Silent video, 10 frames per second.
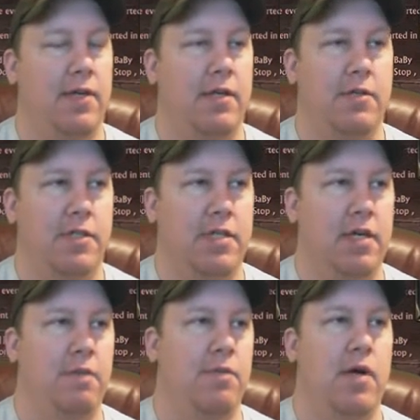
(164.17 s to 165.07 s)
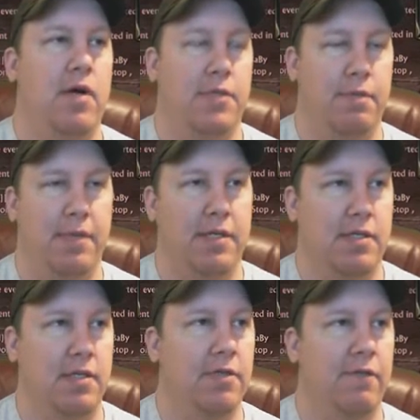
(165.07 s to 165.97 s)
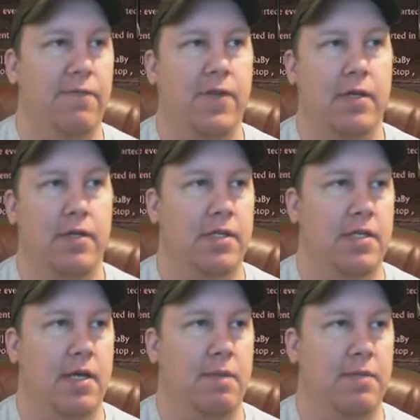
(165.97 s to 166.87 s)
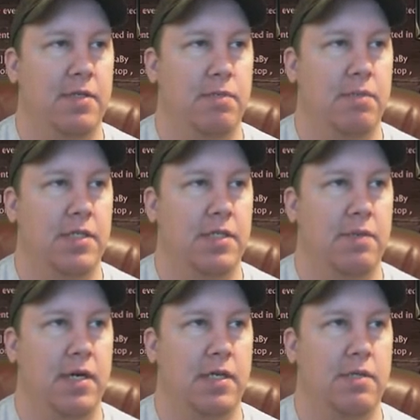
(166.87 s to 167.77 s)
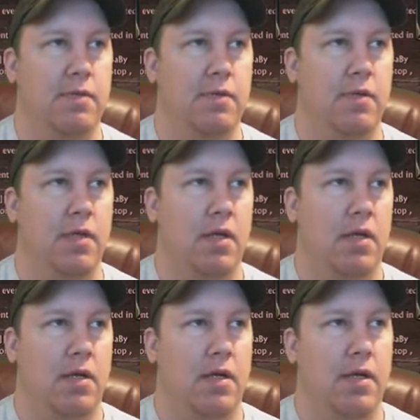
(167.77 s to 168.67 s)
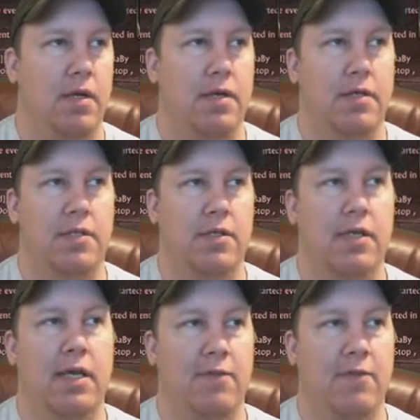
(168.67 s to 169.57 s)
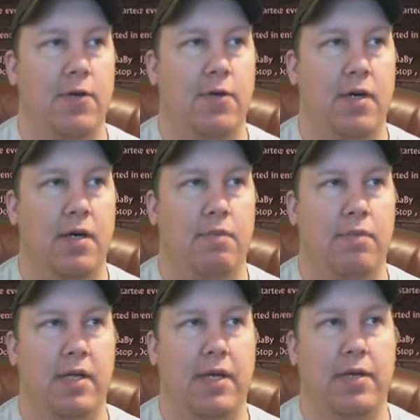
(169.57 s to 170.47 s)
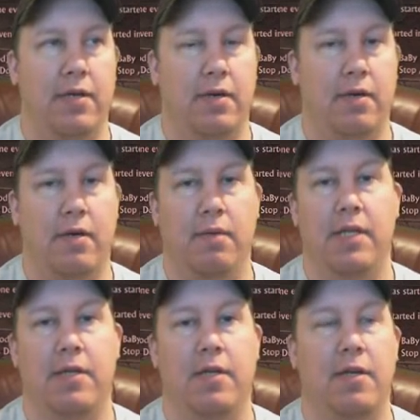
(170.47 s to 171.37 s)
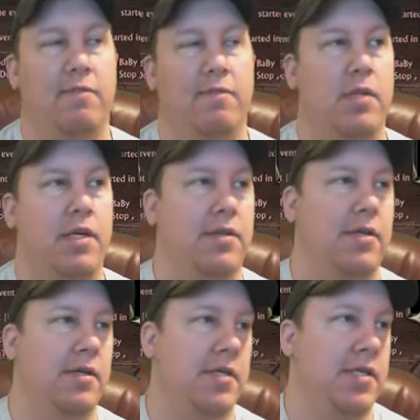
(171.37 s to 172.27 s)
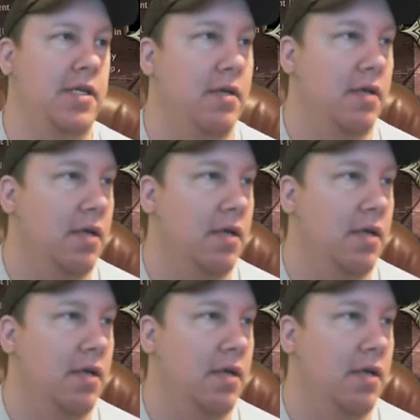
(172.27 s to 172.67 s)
It'll just help you out tremendously. So fill this up as much as possible and also to give you a planar ability of bloodthirsty.